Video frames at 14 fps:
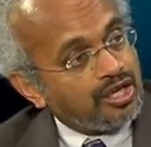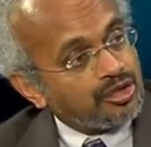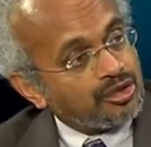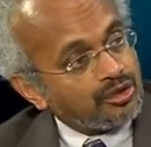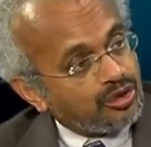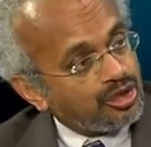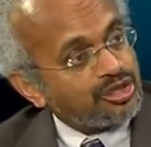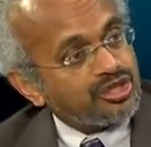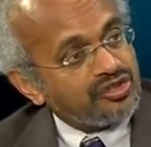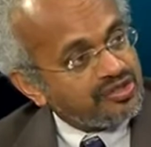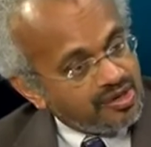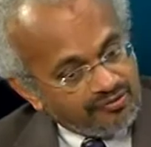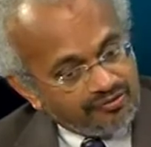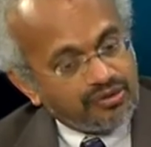to cushion
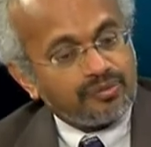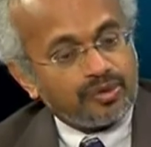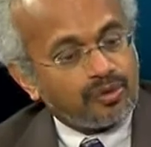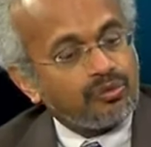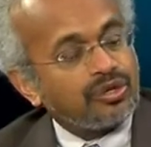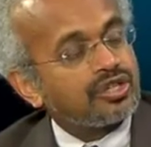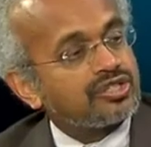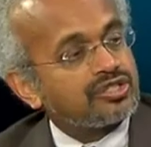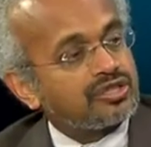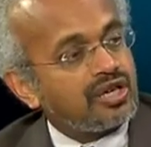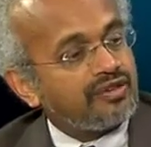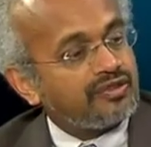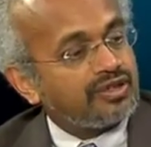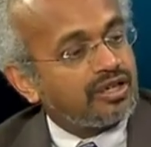them from the worst
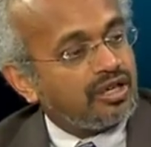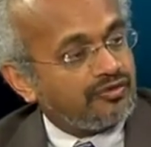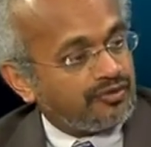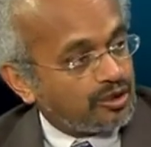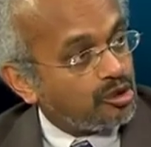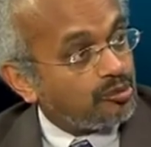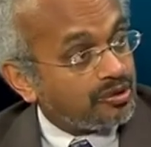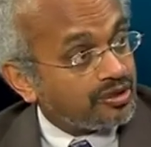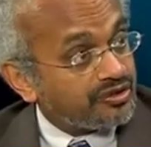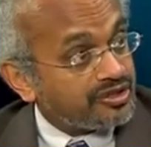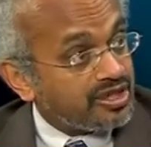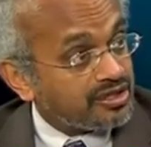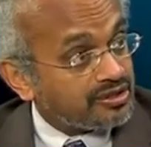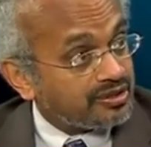of a, of a global
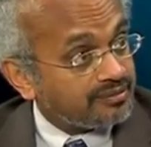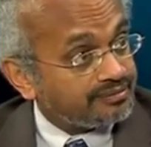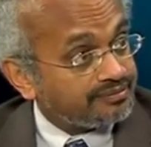recession.